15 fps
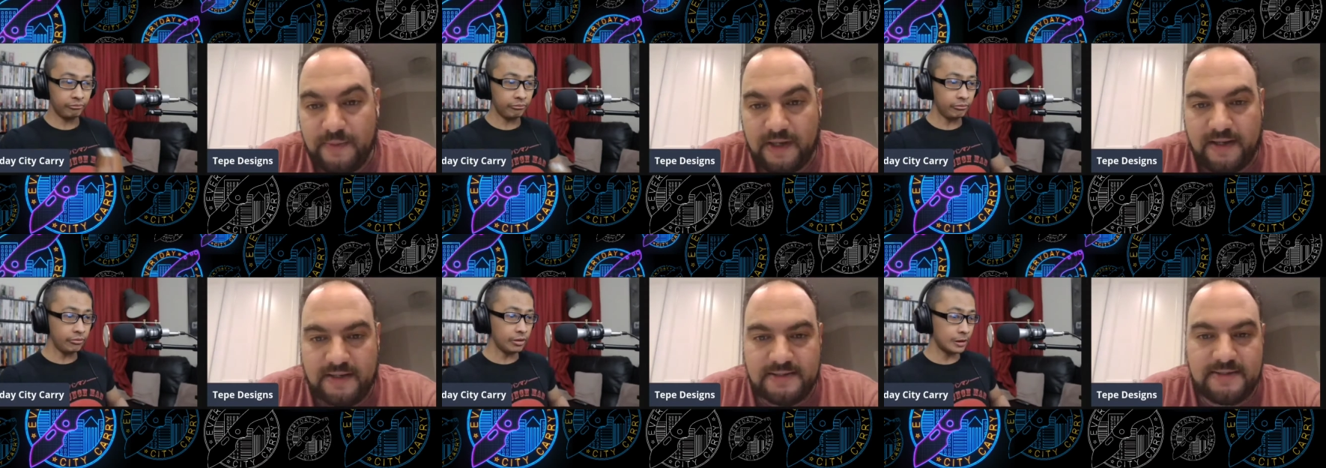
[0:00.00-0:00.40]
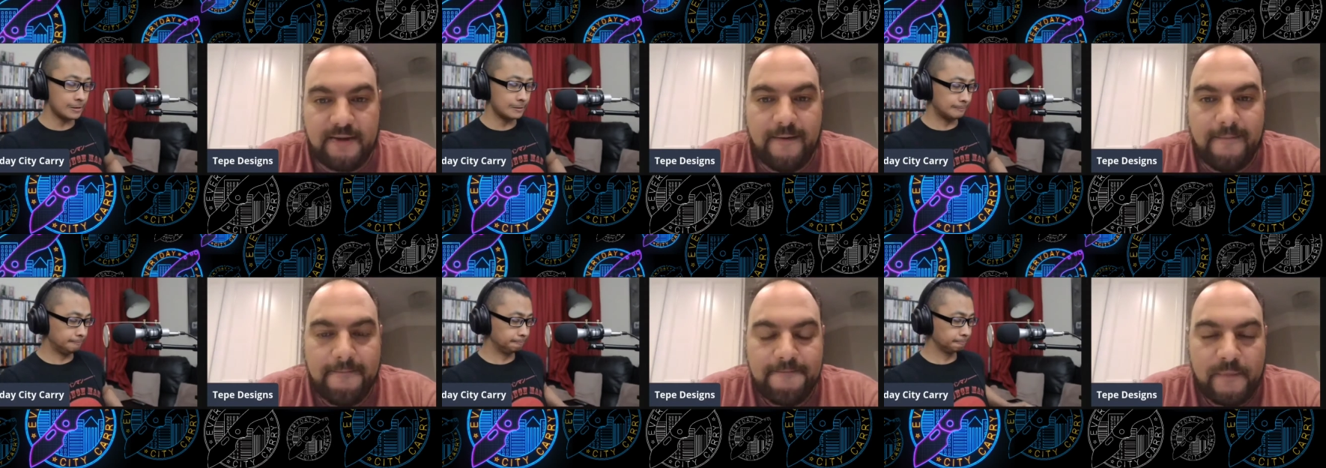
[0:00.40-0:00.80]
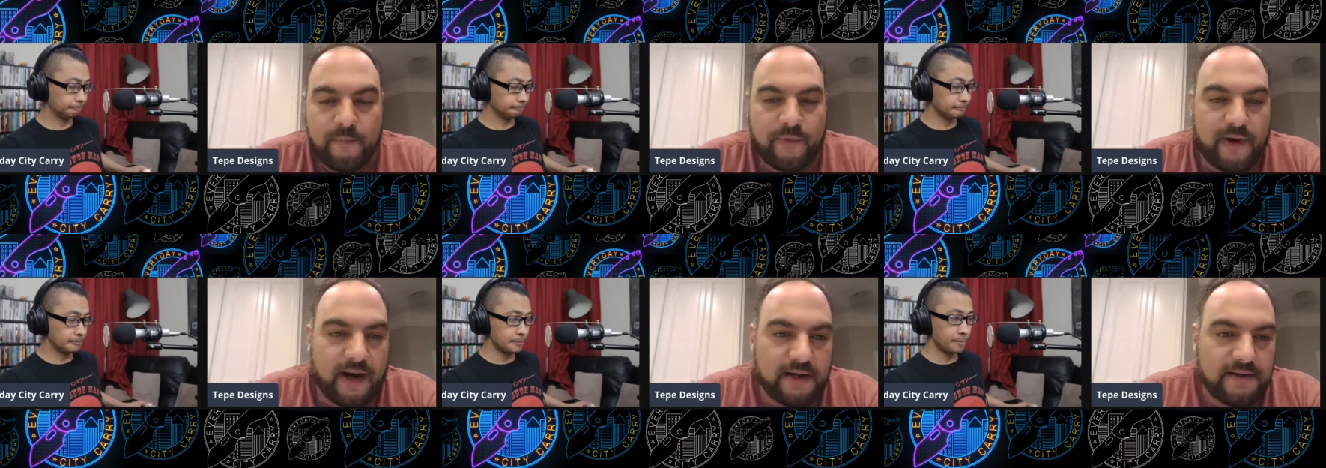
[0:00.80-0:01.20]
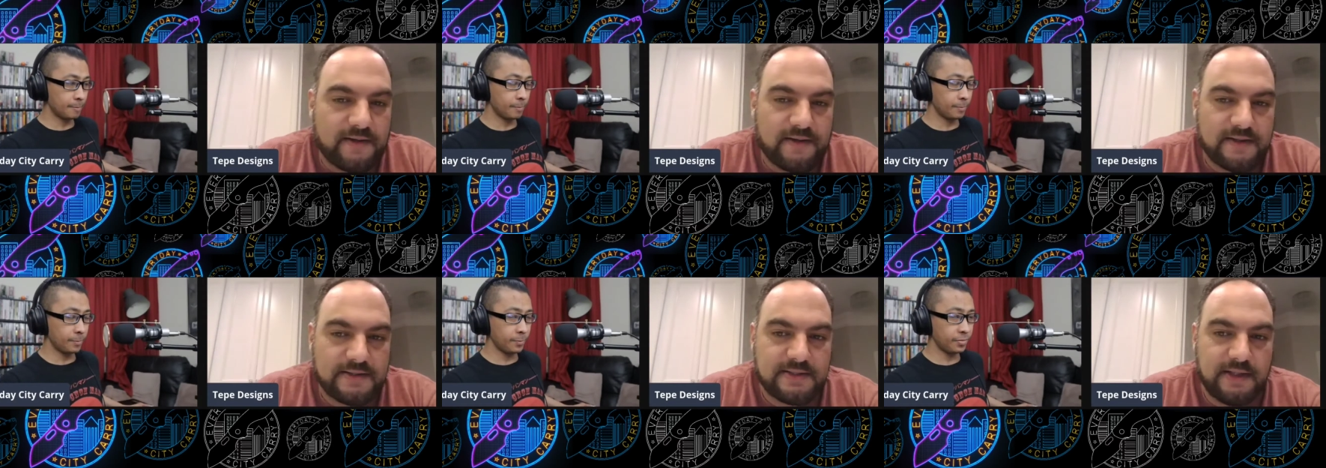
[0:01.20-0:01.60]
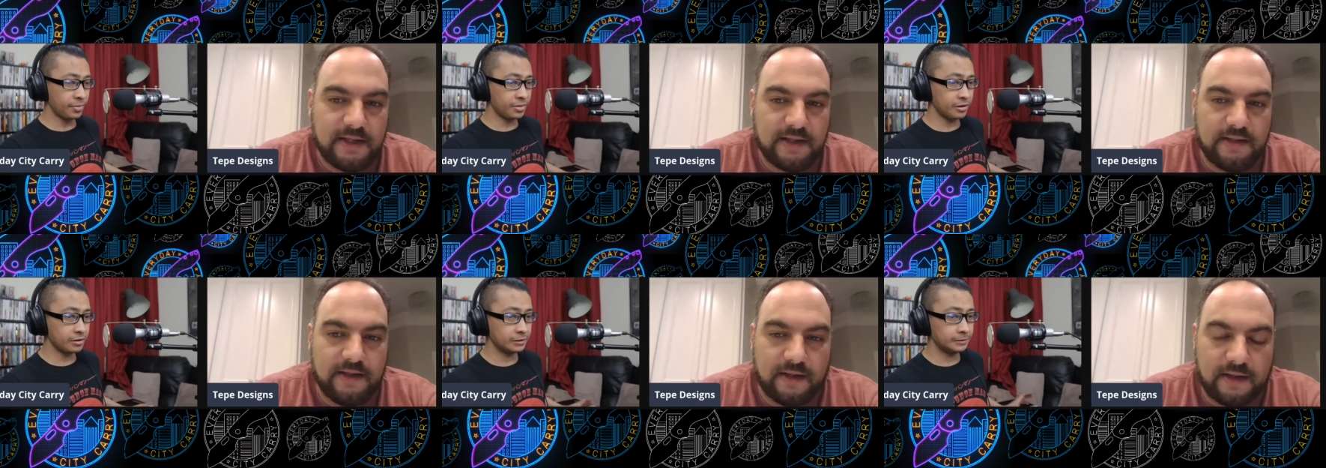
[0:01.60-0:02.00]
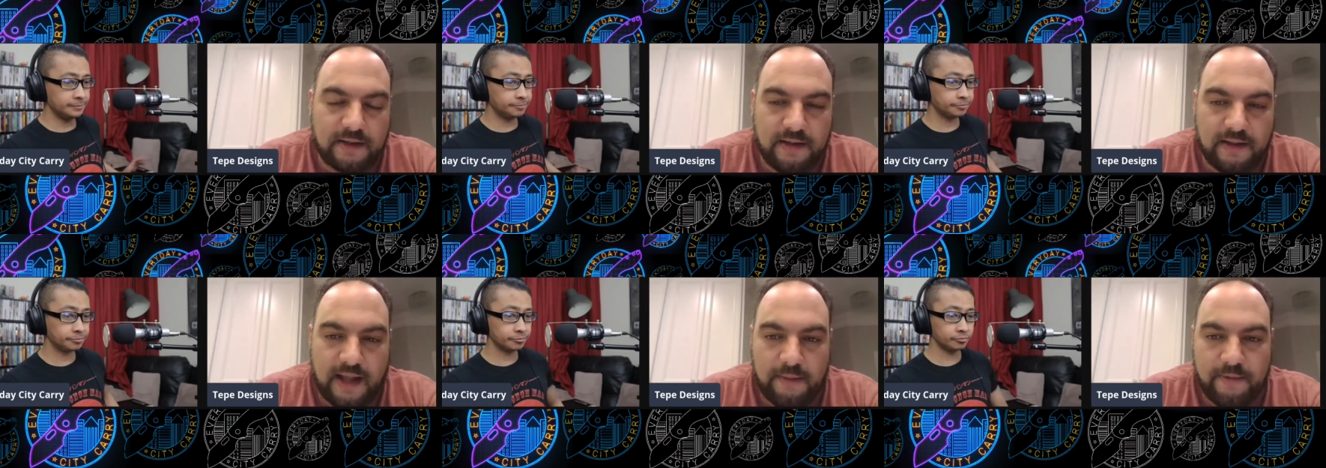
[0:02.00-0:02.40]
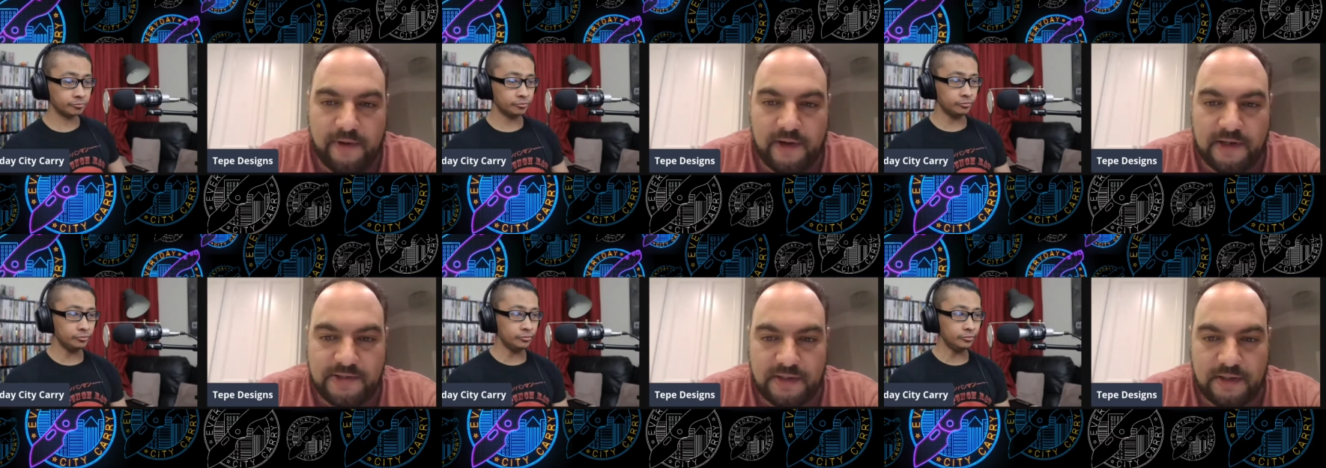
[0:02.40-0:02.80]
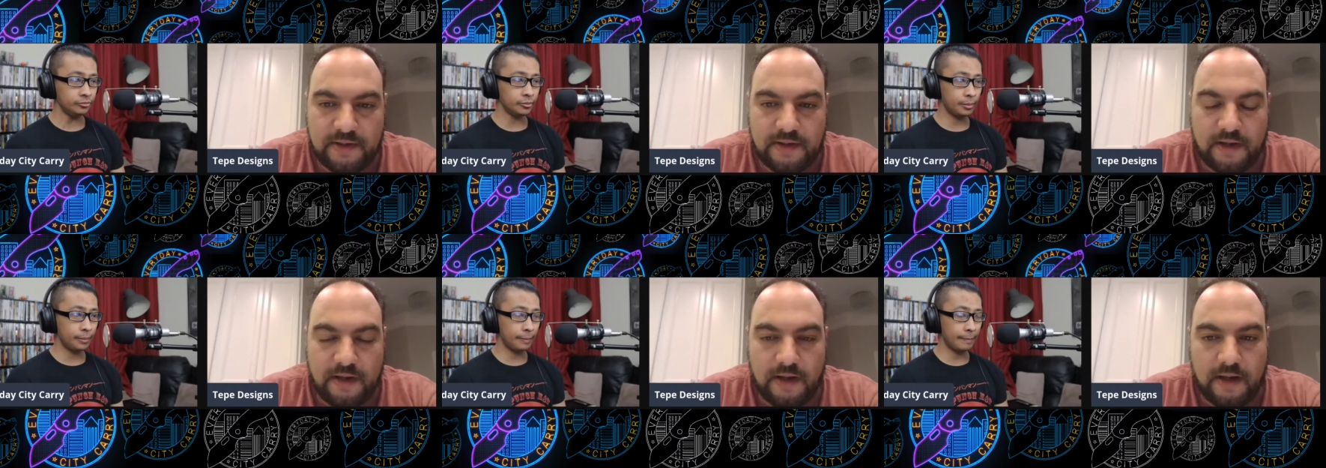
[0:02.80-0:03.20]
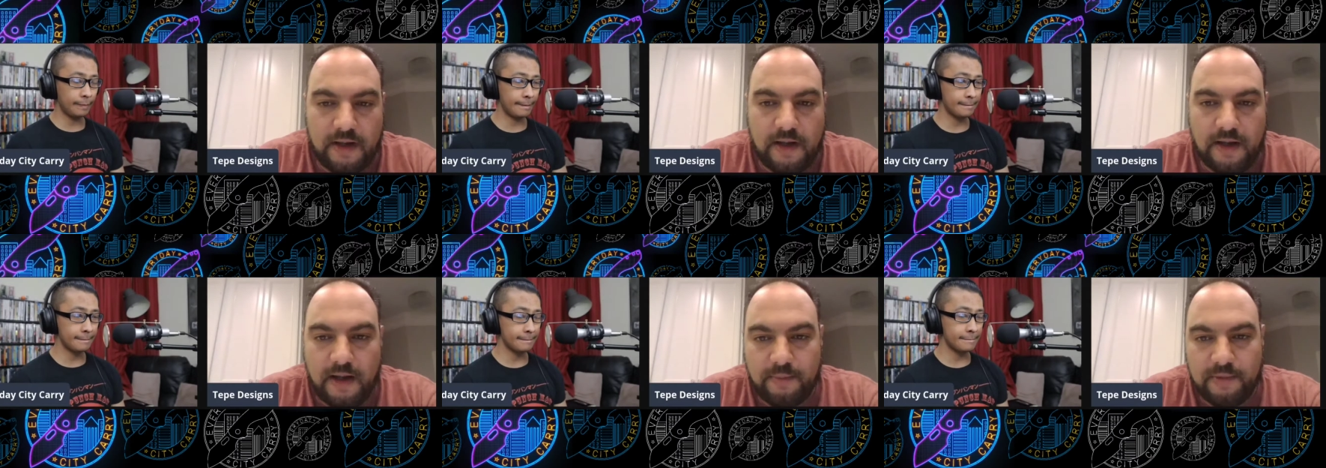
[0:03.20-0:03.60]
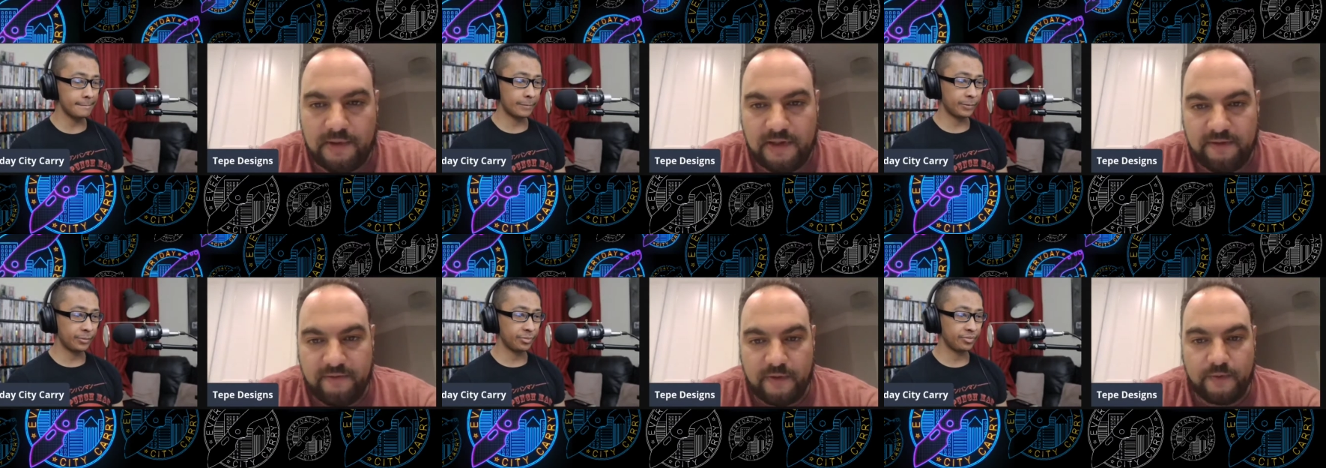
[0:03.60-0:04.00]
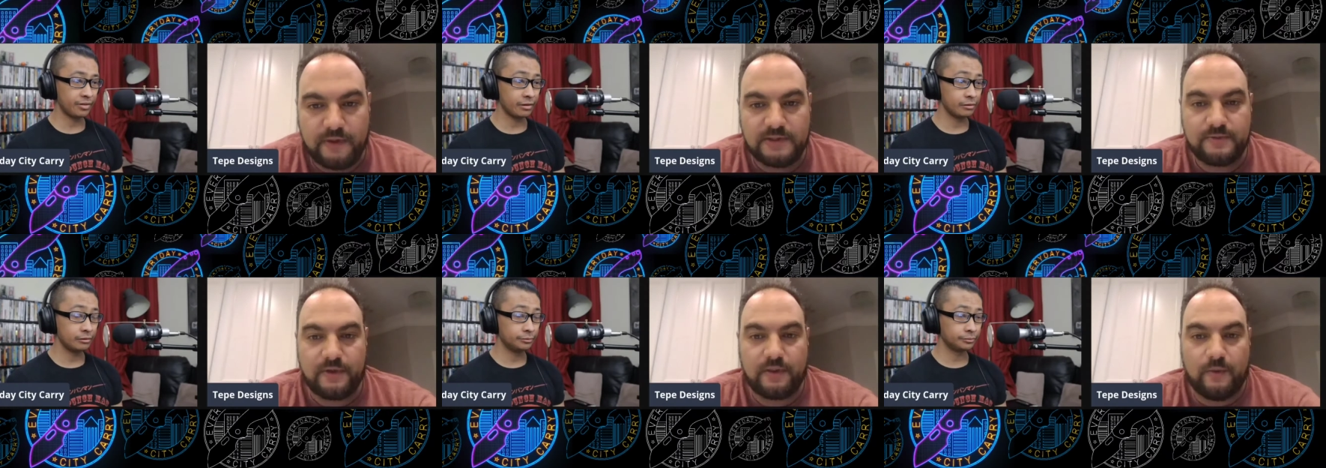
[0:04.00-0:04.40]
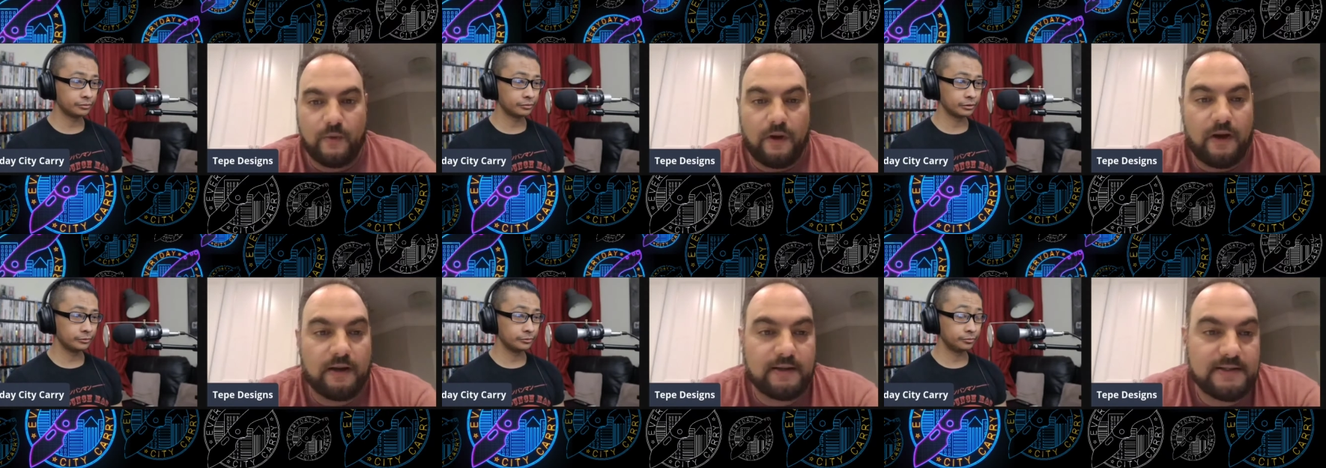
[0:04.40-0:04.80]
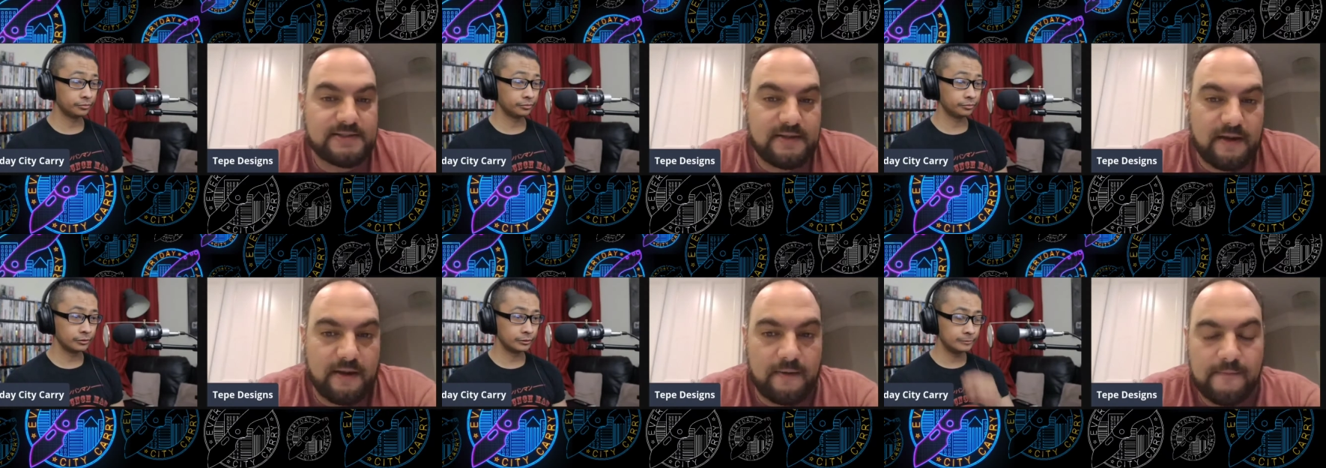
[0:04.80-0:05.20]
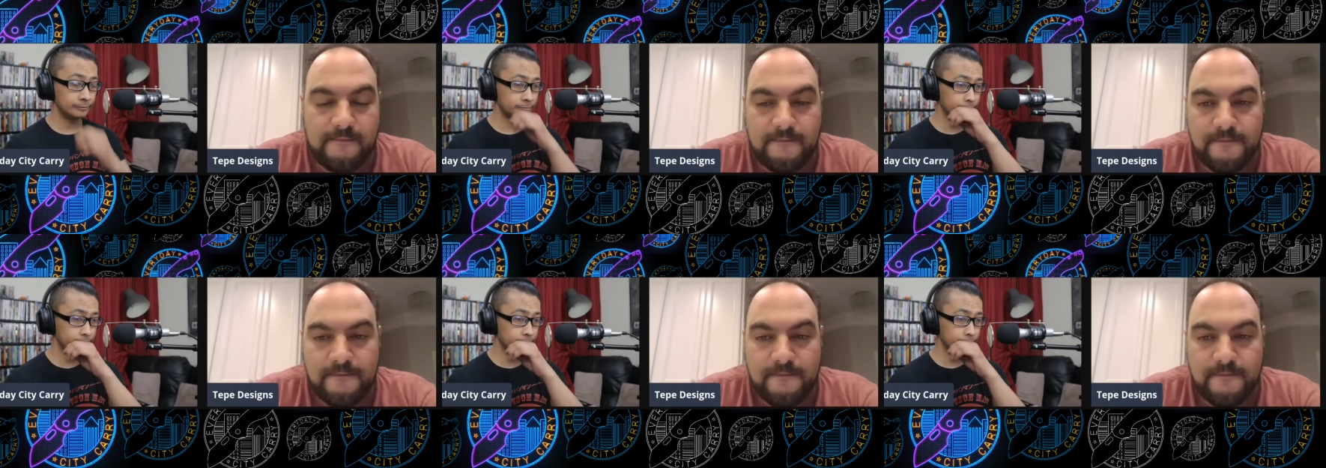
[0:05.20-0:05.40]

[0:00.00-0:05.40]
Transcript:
Speaker 1: Because prior to this, he had done a collaboration, uh, I believe it was with Wong Design.